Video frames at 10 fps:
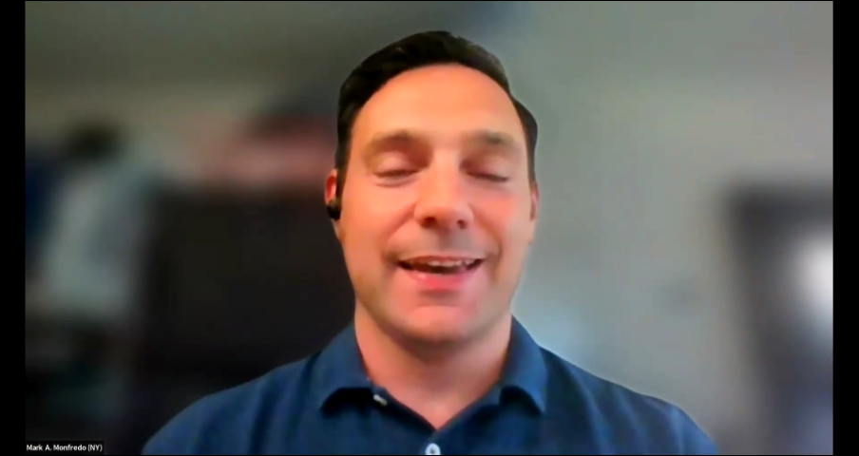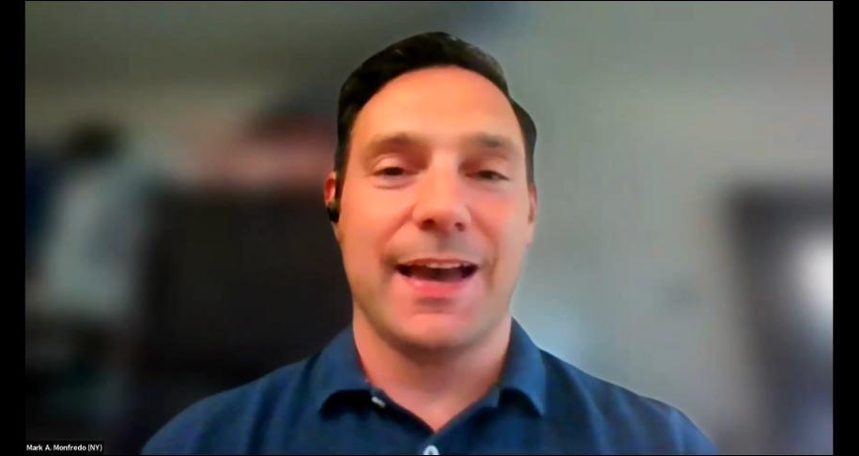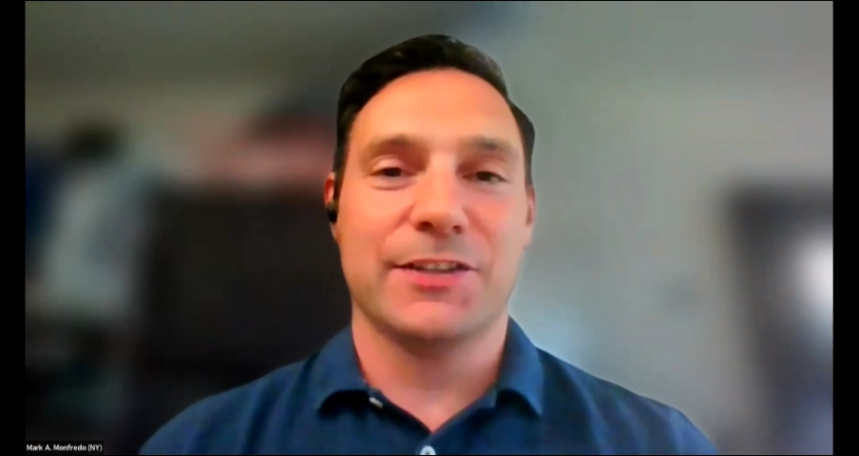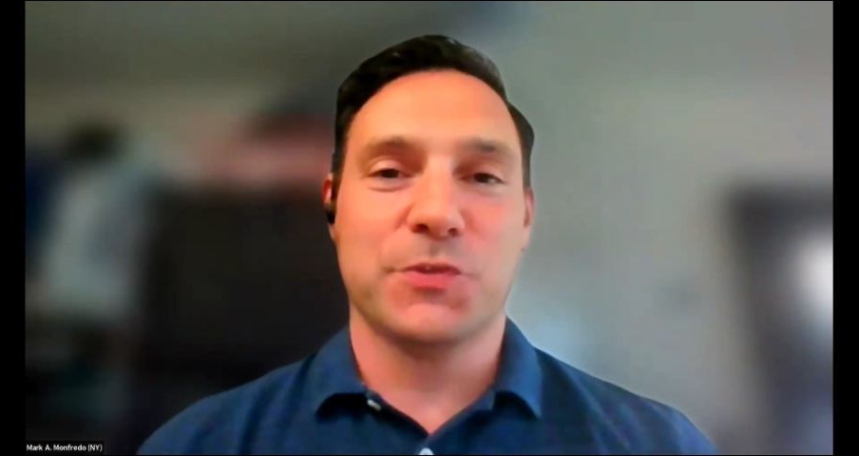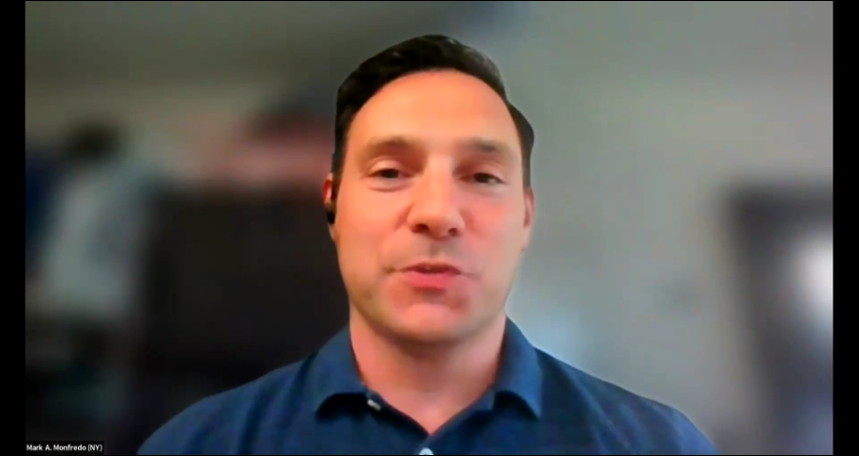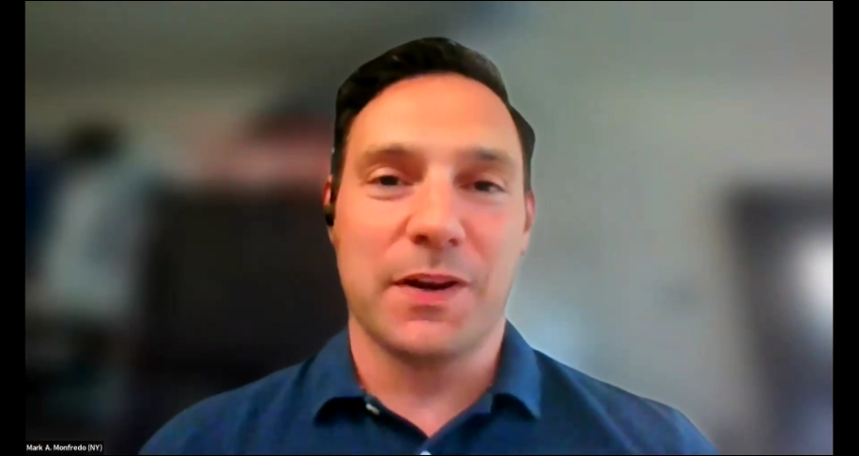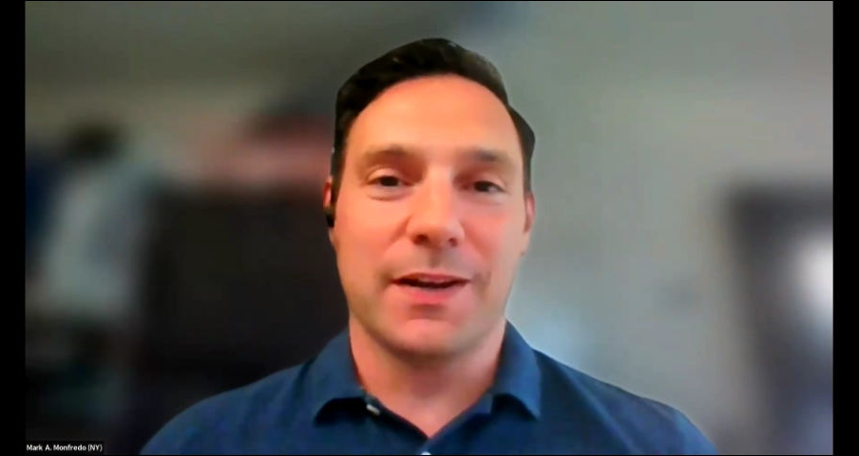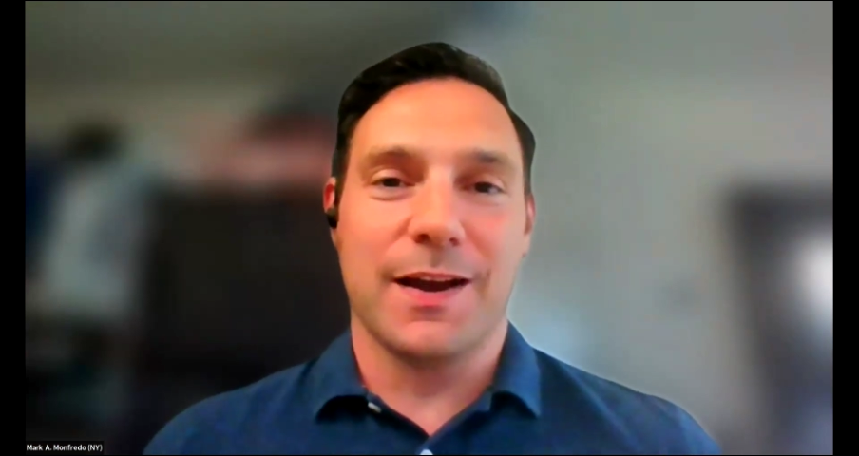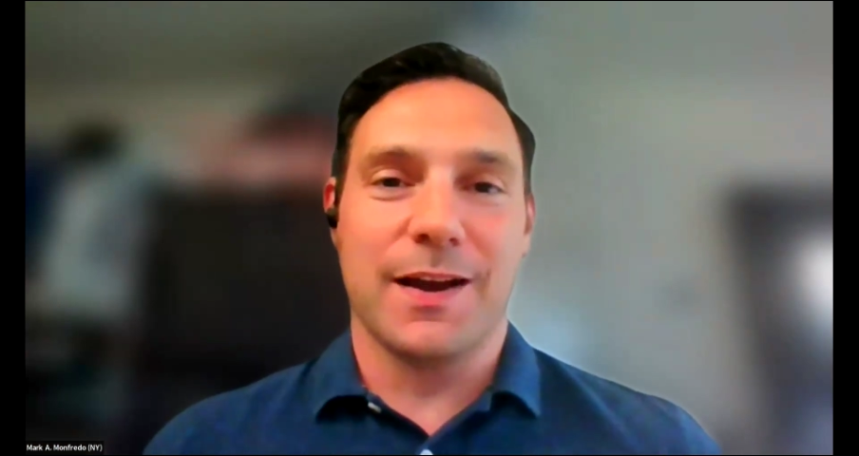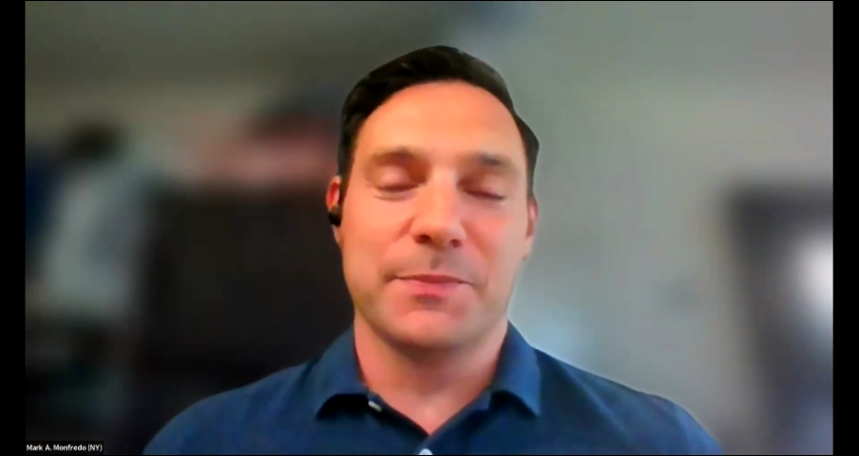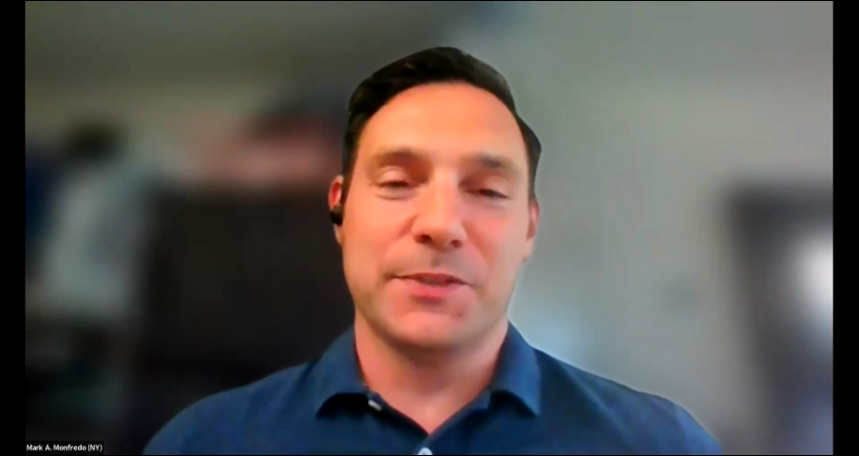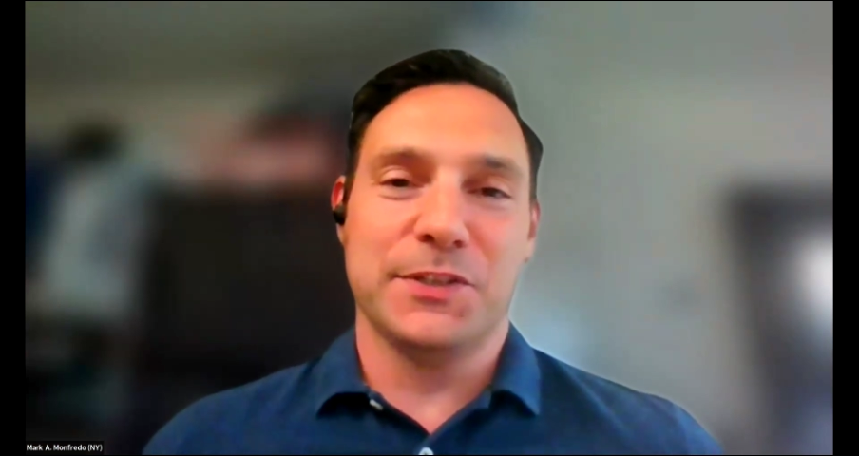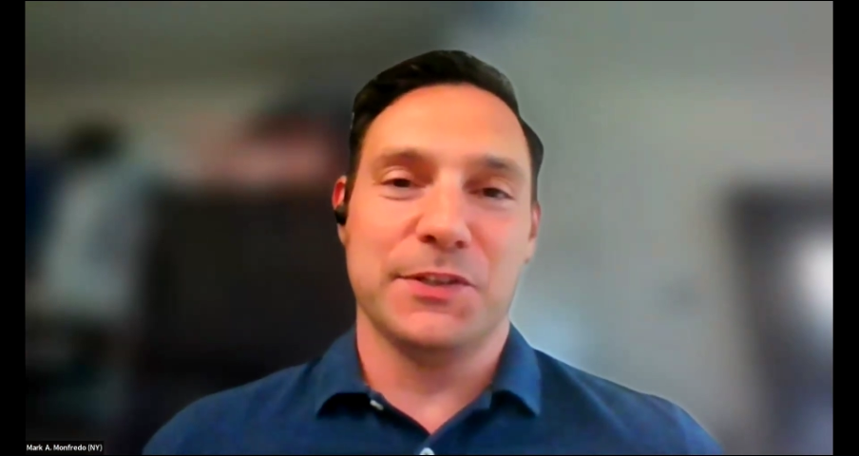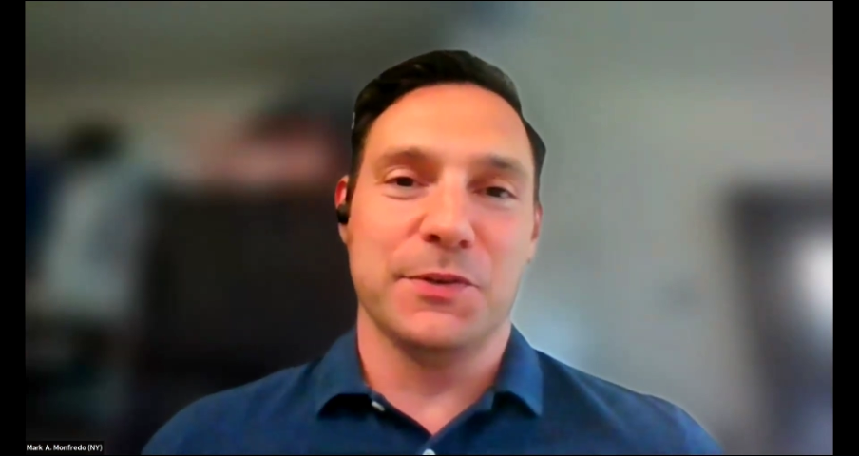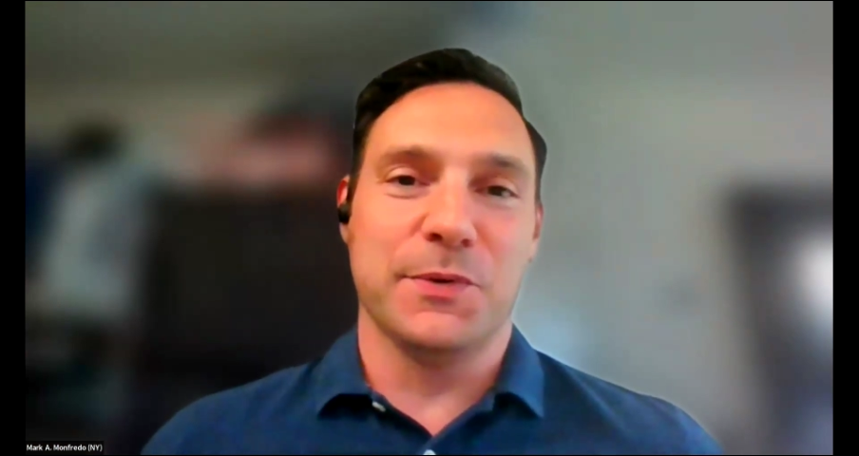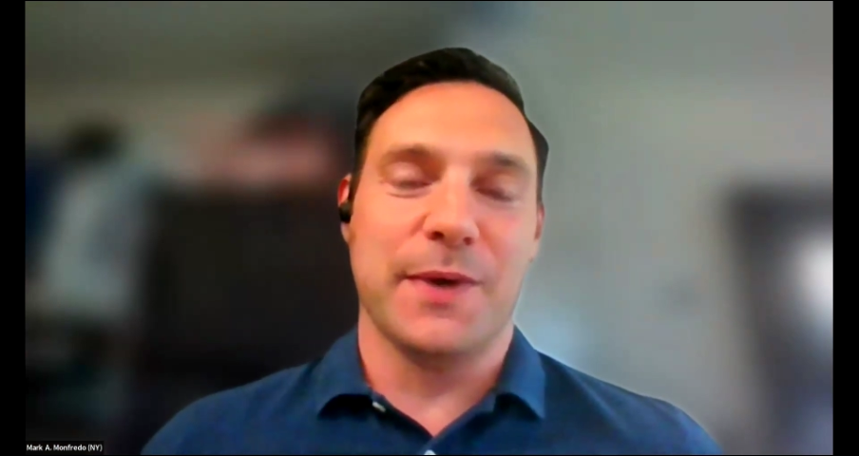I just wanted to come to you